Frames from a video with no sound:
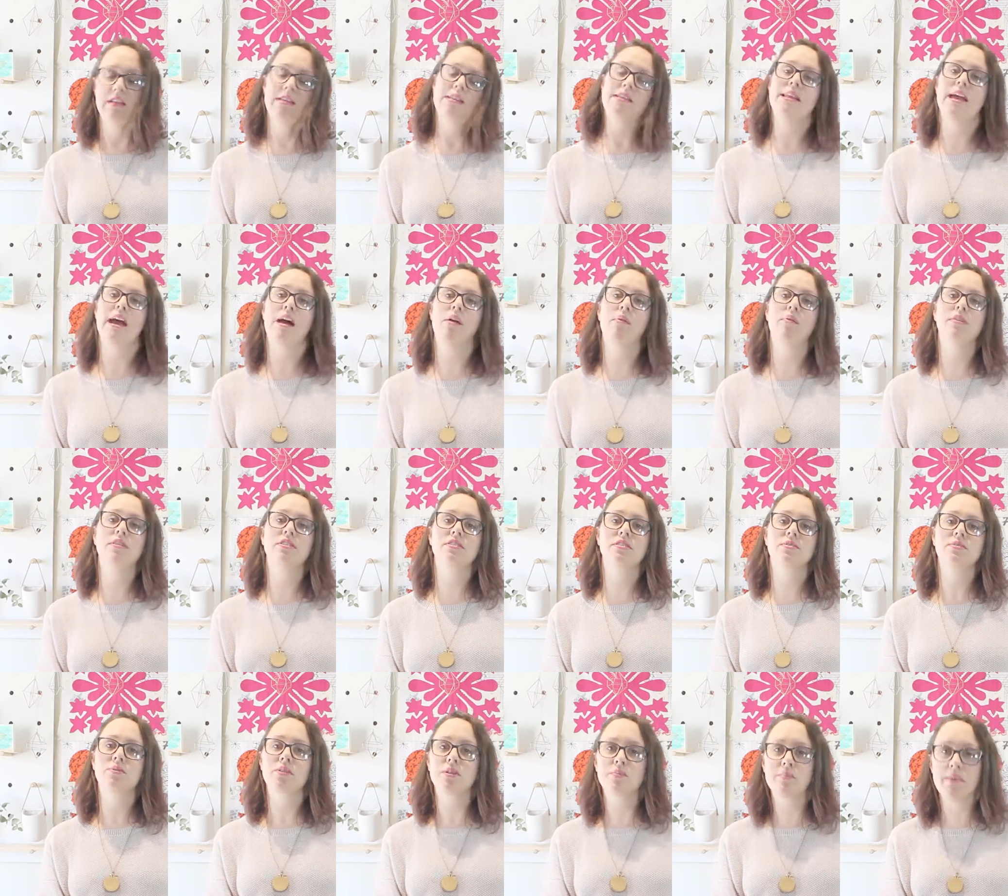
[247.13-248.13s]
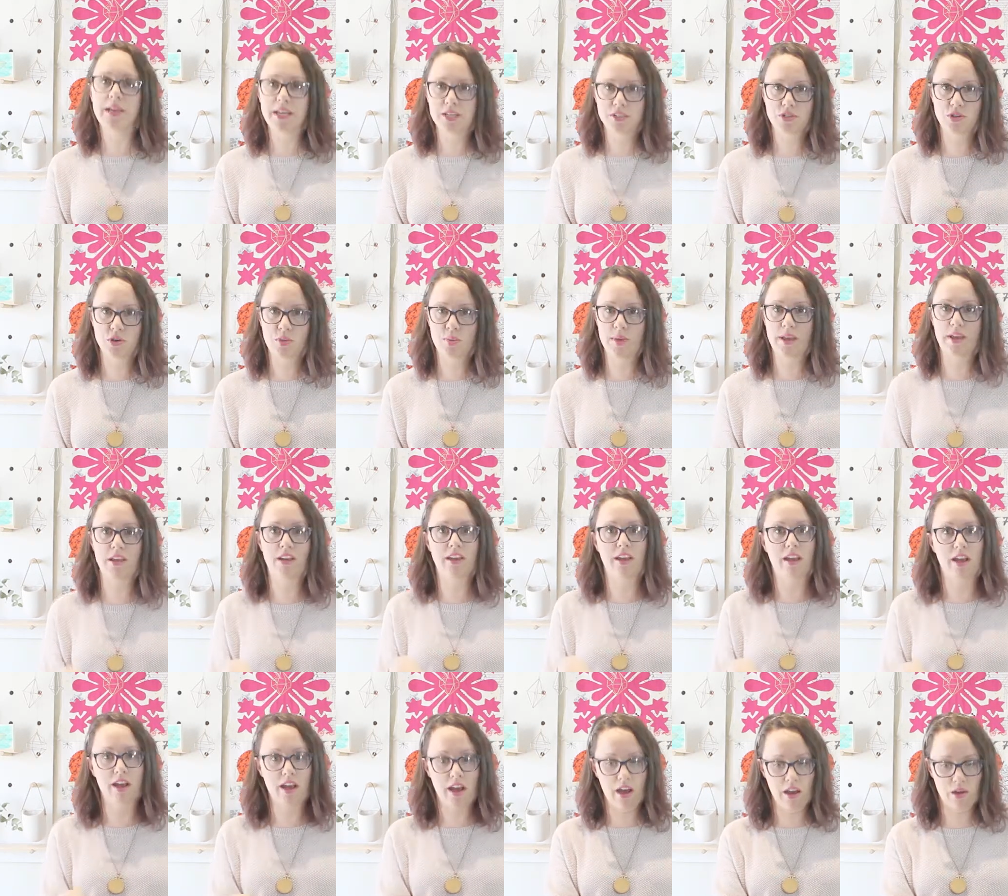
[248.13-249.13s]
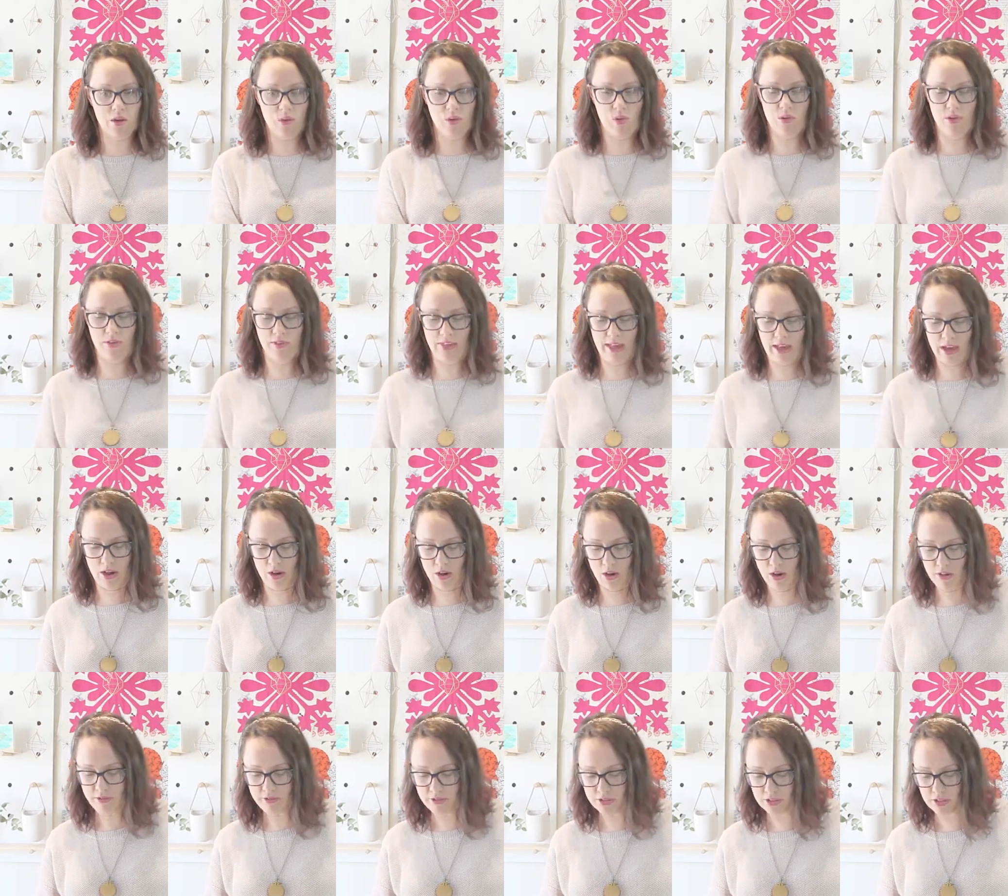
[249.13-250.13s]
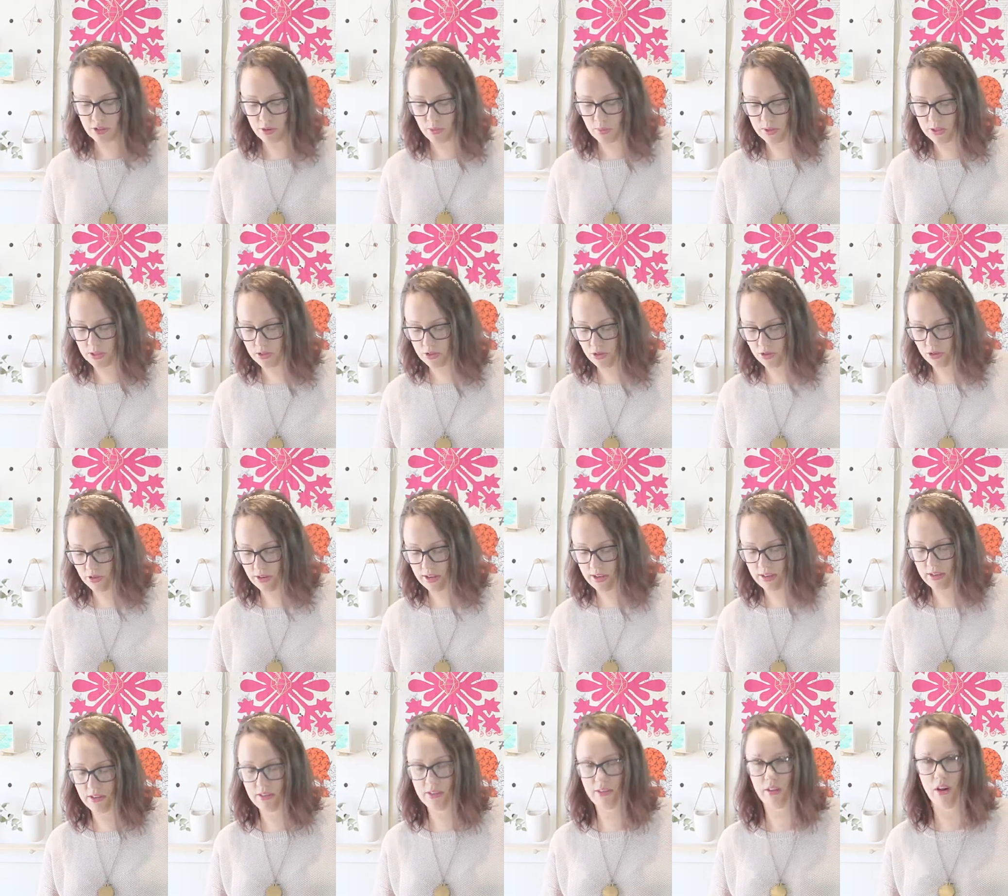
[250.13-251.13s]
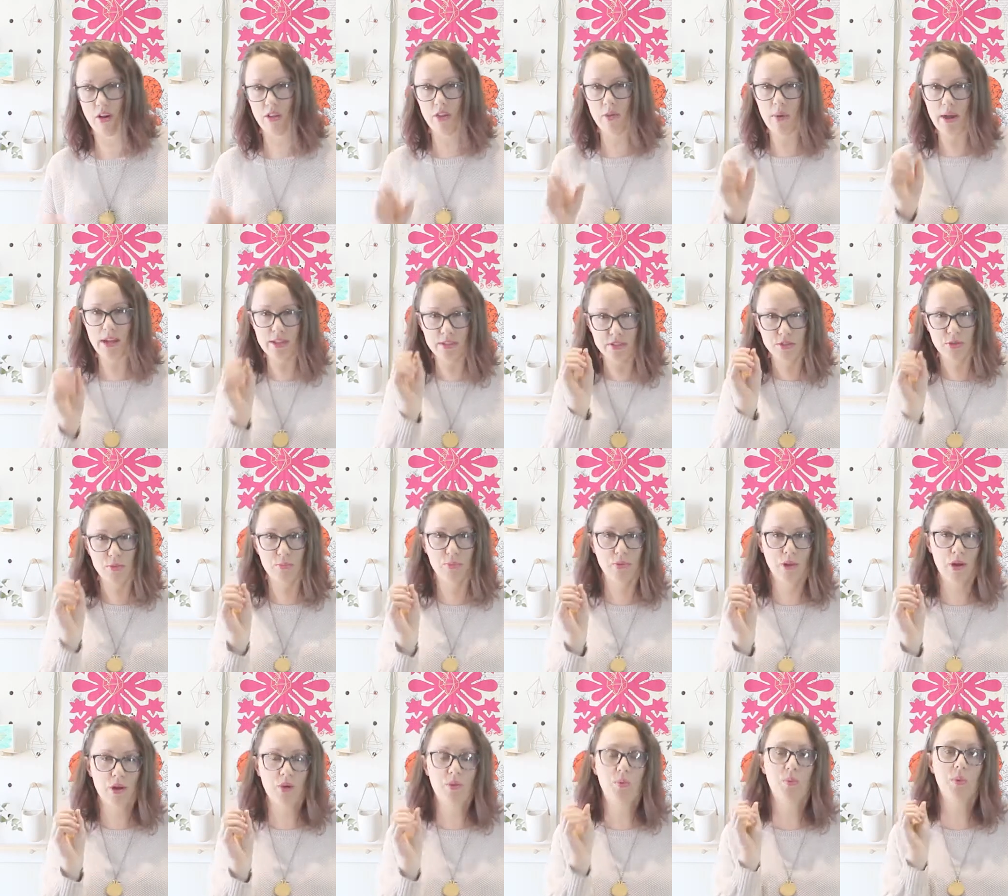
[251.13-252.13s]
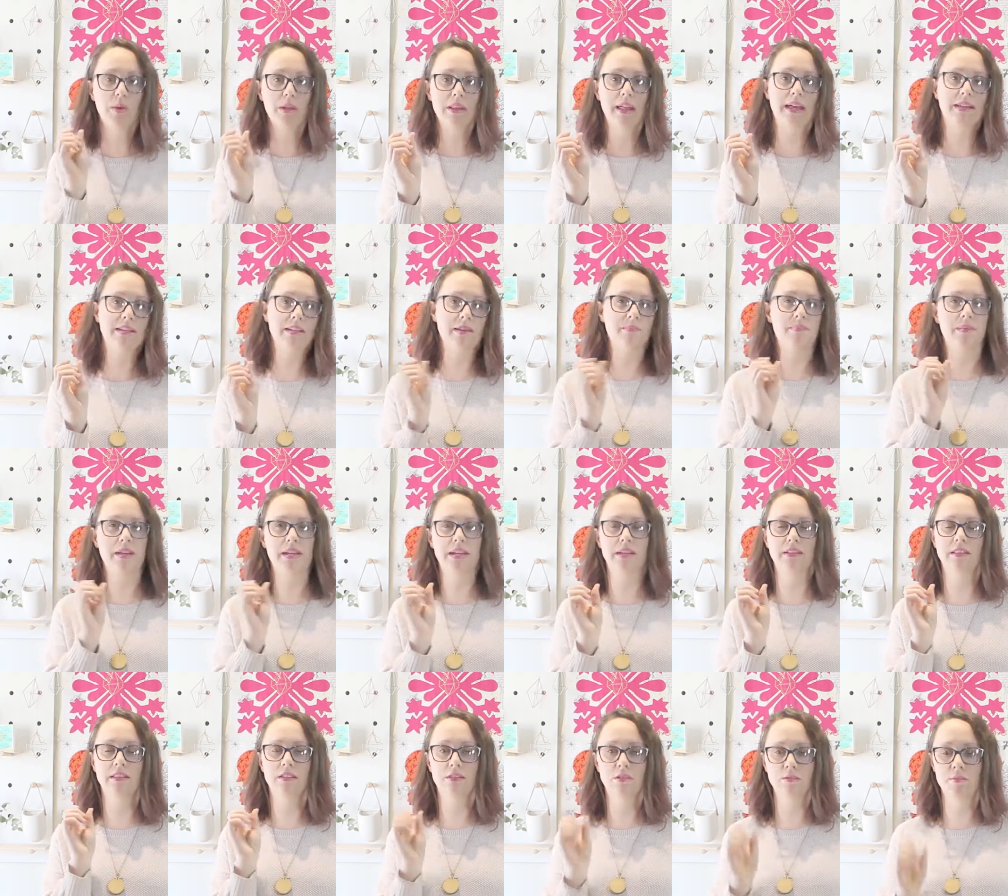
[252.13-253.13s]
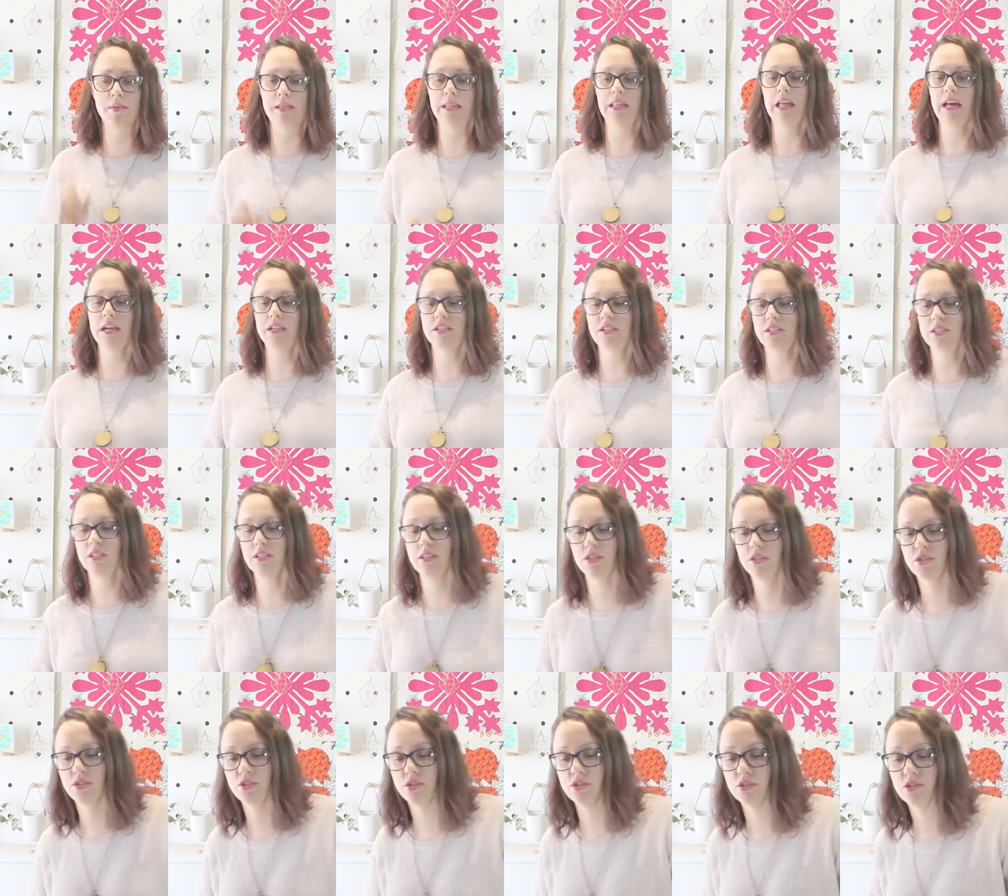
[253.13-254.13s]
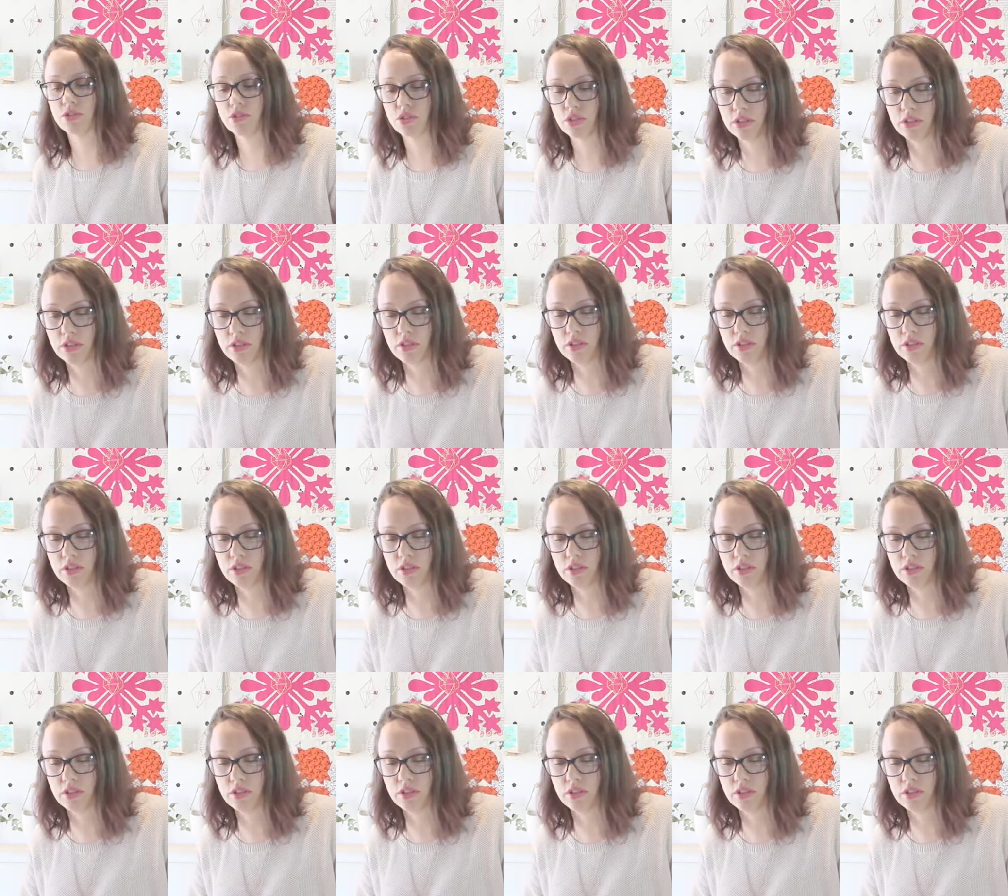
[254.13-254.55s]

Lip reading: Now we just want to make sure we're going to cut all of that off so we don't, otherwise your block will end up being a little bit larger than it should do.